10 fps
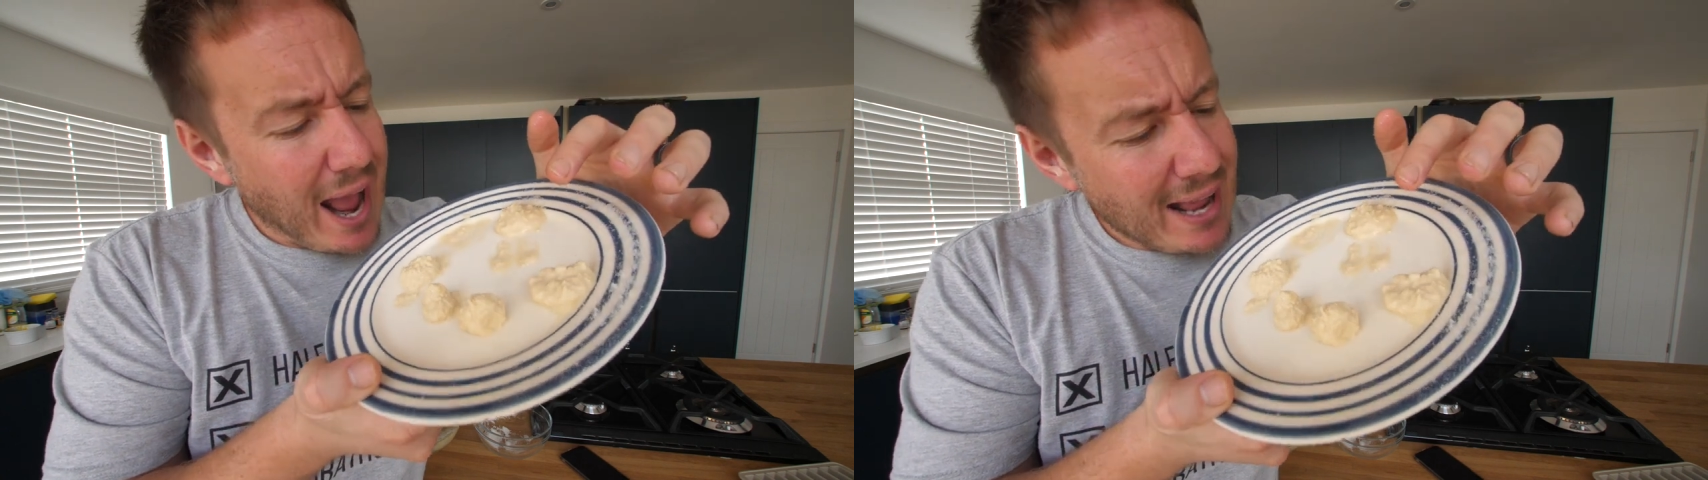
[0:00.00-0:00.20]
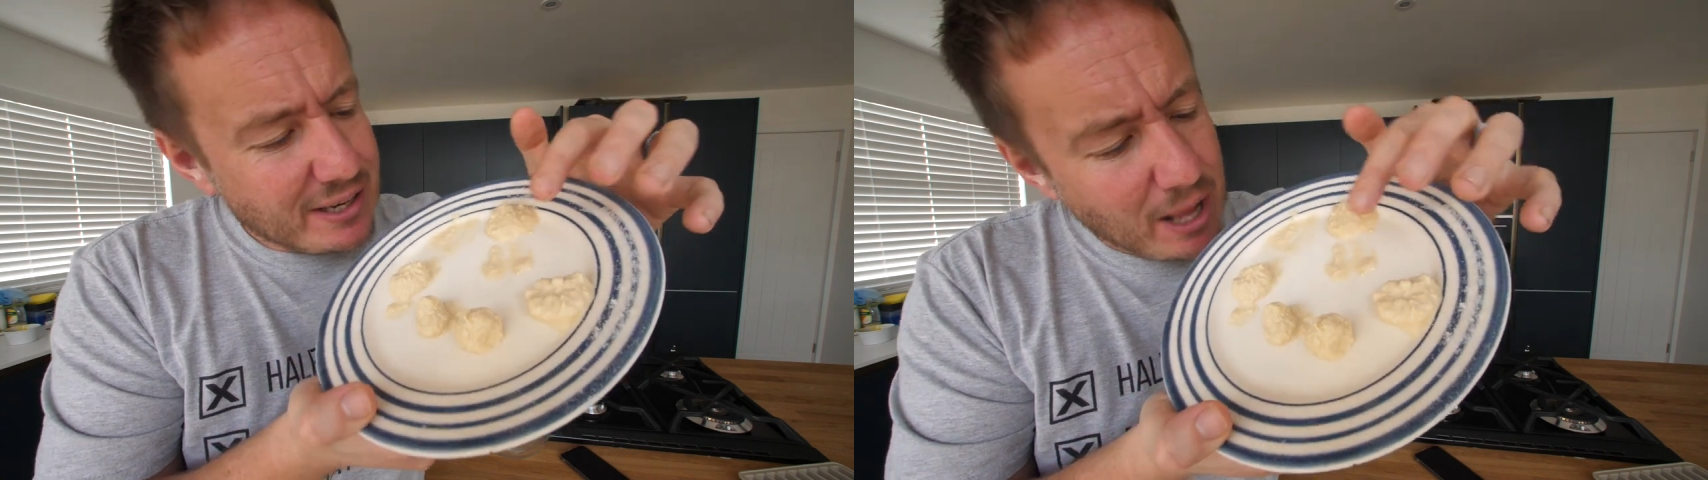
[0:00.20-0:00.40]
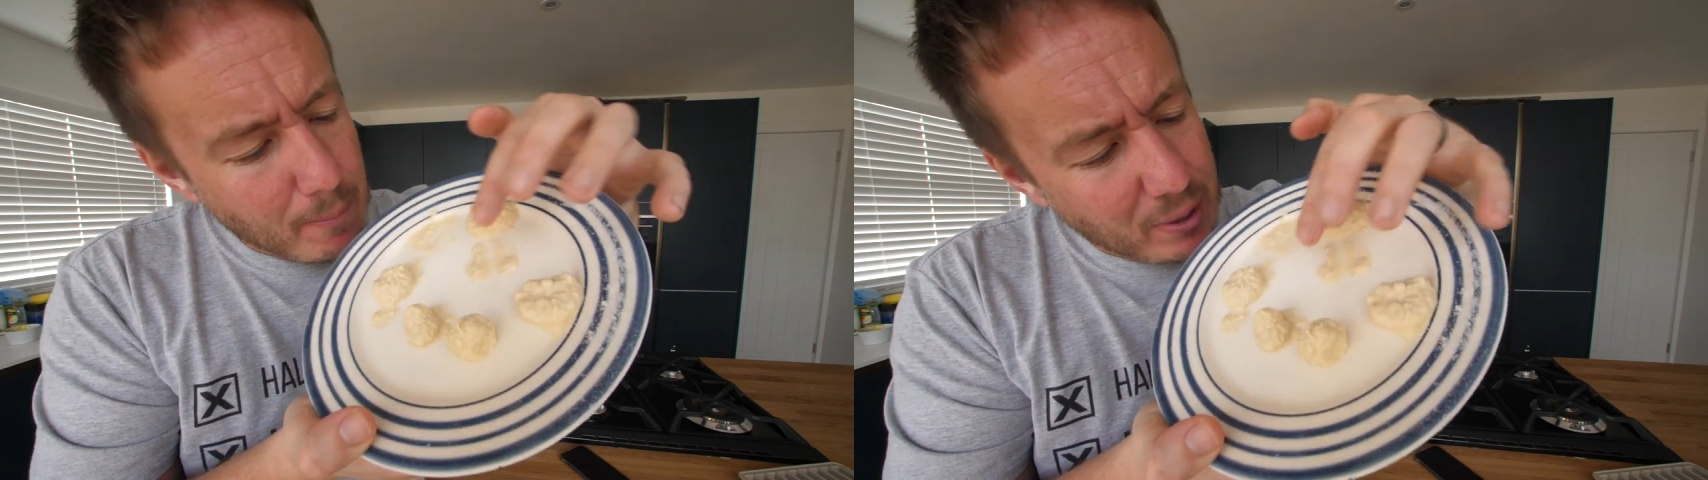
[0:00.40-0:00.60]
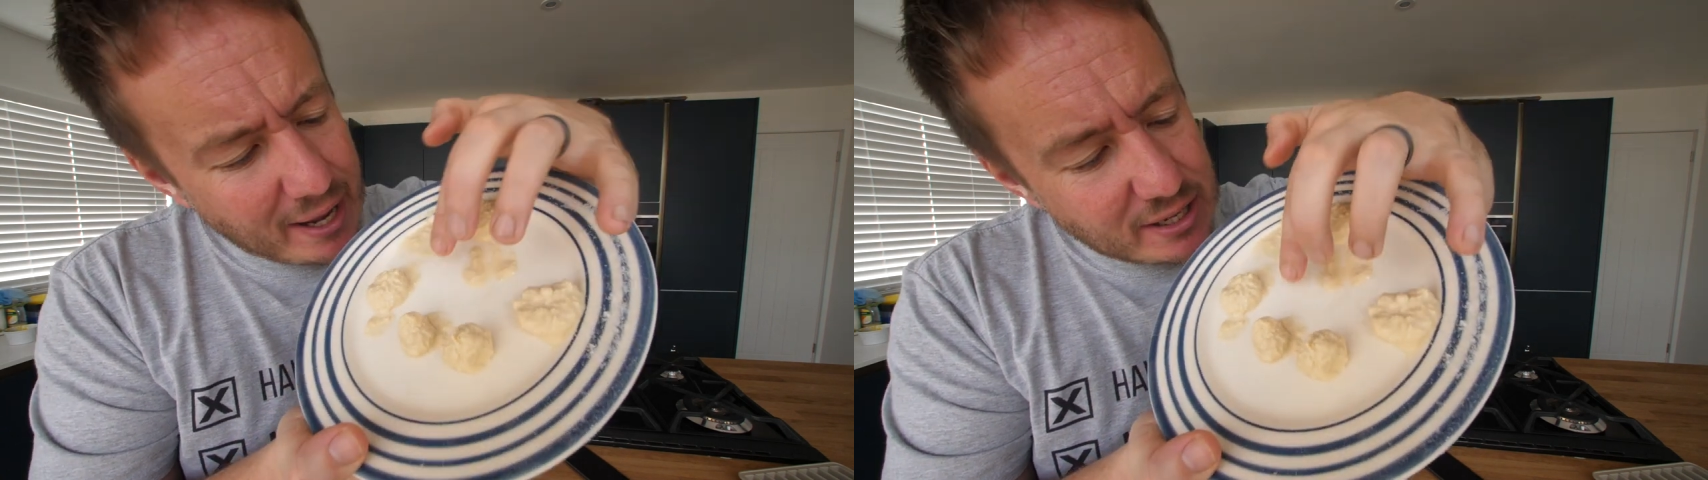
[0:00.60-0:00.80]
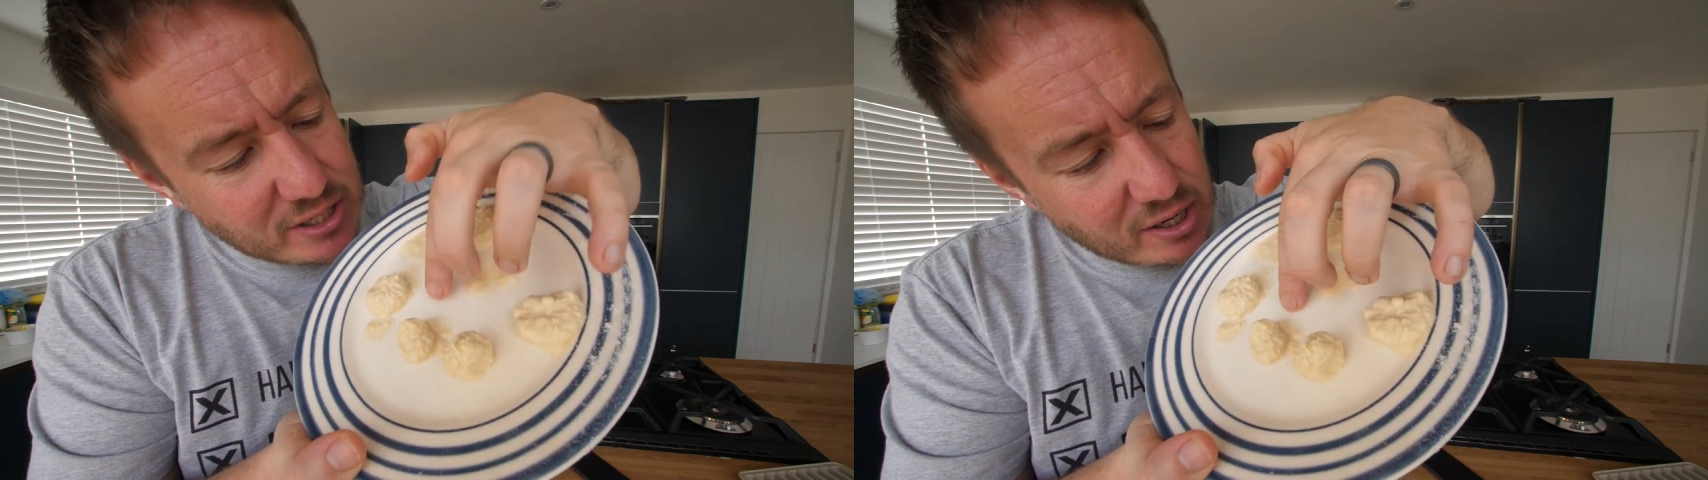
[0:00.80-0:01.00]
And that
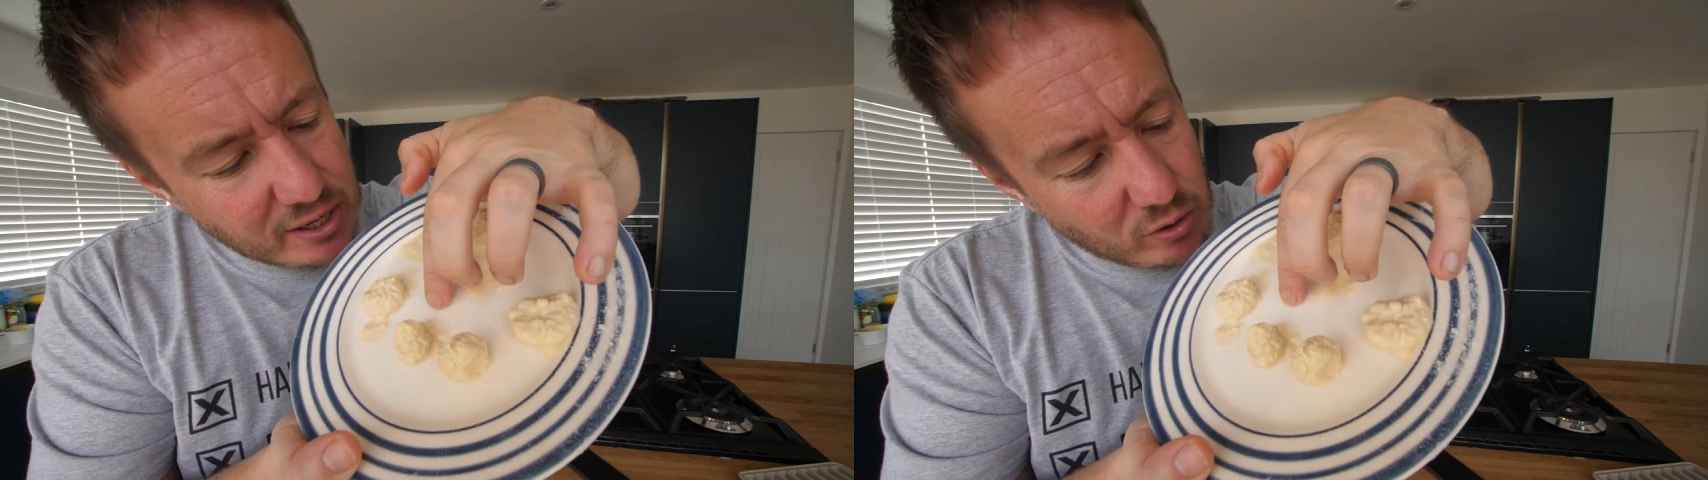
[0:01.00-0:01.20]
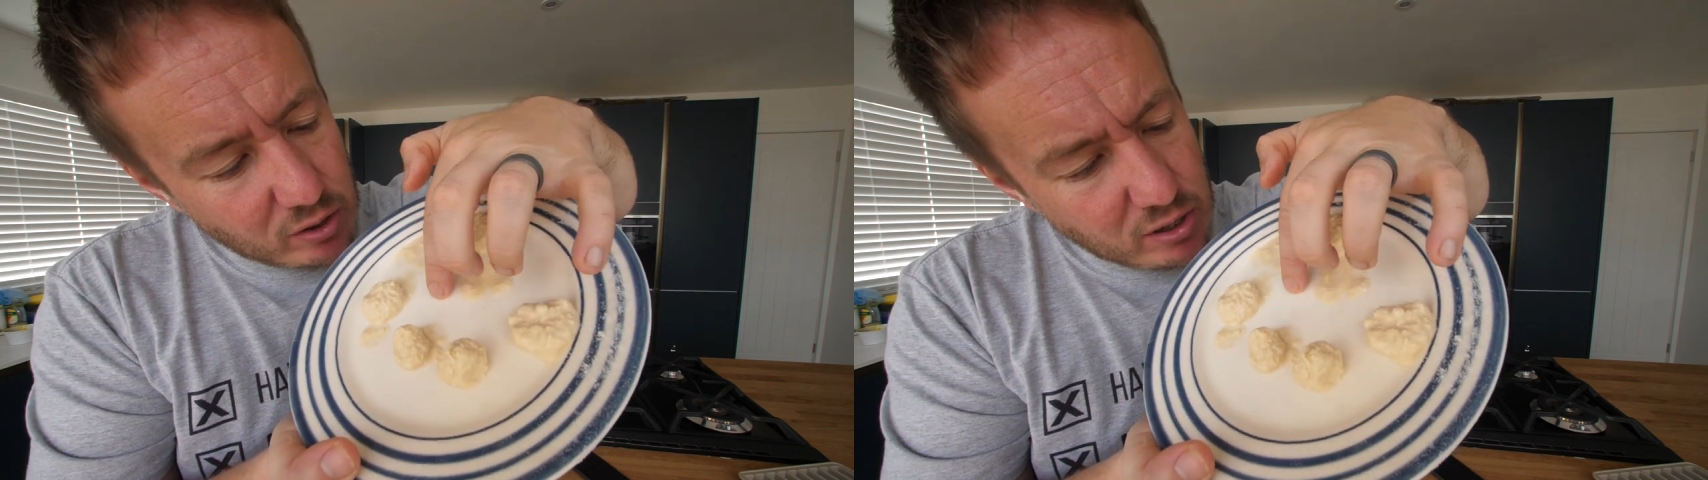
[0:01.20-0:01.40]
plate has suddenly got